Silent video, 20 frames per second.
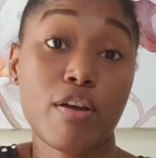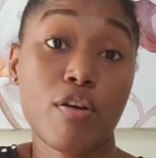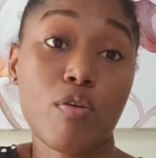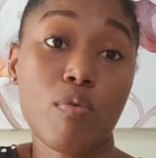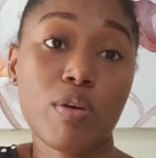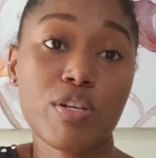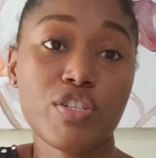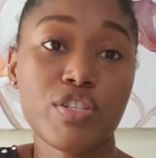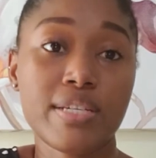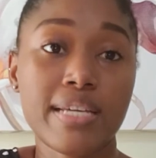out
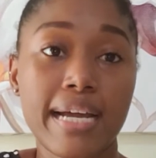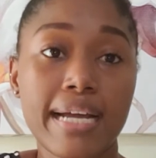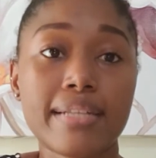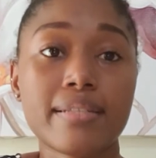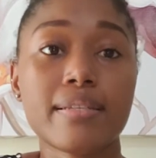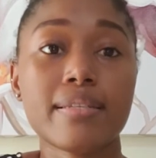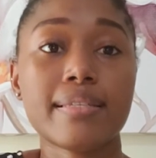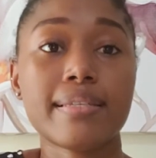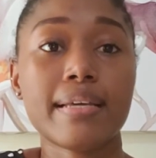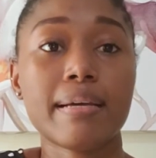what she had
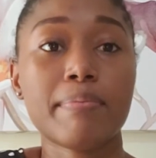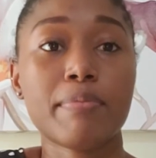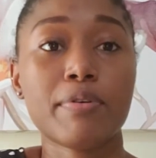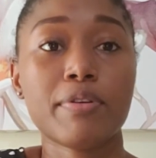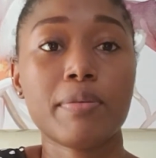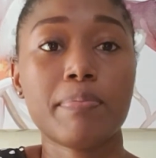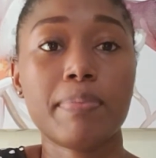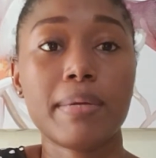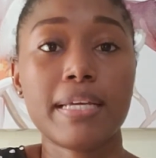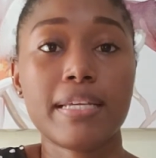to say
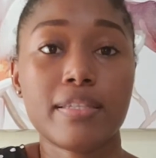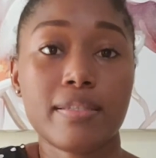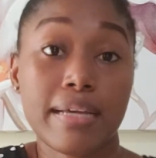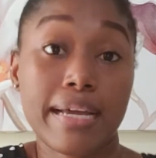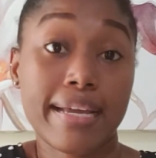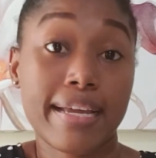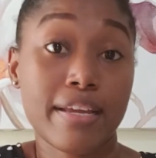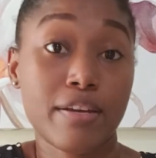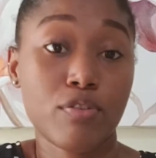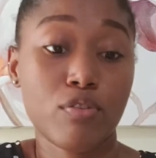about the place so
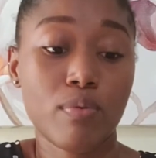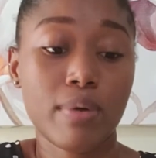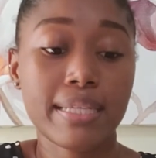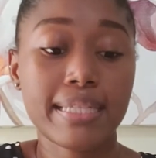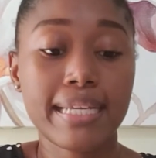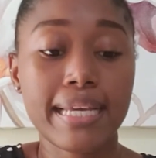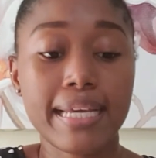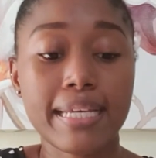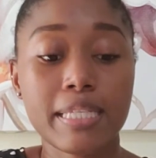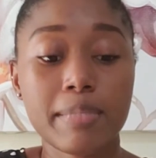I can know what
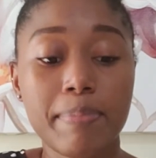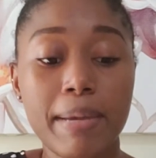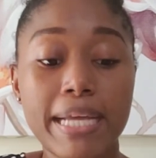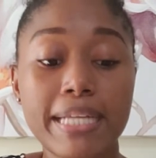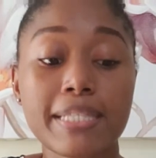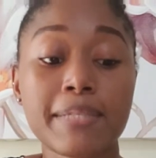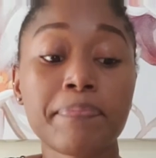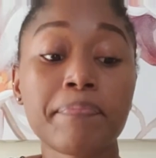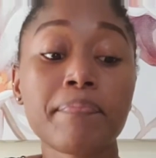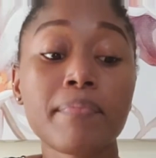to expect.